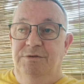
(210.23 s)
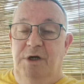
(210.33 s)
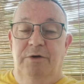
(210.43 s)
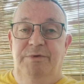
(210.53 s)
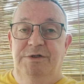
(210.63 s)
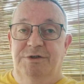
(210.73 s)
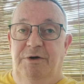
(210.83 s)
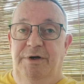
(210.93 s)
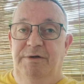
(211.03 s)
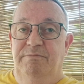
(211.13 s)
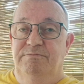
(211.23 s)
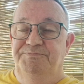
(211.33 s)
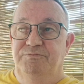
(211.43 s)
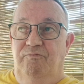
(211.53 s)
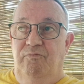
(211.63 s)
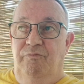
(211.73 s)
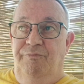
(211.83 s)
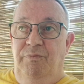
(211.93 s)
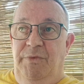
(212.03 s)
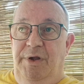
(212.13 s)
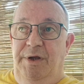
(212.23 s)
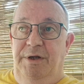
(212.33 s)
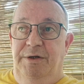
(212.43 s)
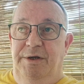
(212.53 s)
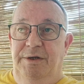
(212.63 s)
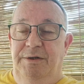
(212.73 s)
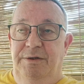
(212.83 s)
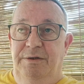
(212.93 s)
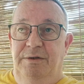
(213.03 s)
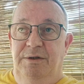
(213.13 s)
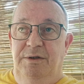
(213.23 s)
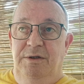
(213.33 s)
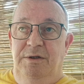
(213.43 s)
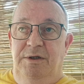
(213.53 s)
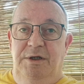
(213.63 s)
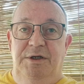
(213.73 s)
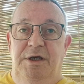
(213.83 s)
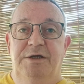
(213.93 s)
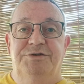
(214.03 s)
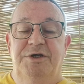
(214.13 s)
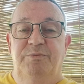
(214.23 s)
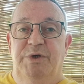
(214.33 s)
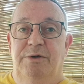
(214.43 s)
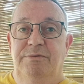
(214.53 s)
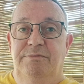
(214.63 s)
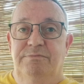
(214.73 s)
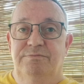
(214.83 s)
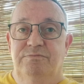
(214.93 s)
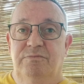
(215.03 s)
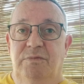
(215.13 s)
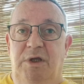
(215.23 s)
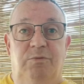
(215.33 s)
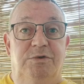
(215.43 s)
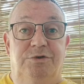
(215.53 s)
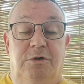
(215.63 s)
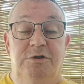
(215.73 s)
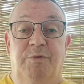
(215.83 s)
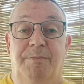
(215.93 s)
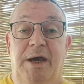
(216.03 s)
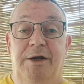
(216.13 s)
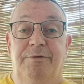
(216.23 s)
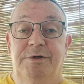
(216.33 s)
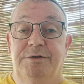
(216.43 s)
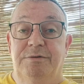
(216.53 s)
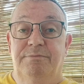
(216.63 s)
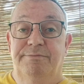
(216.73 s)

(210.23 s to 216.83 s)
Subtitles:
So I restarted, and in the AC mode, it would charge my batteries.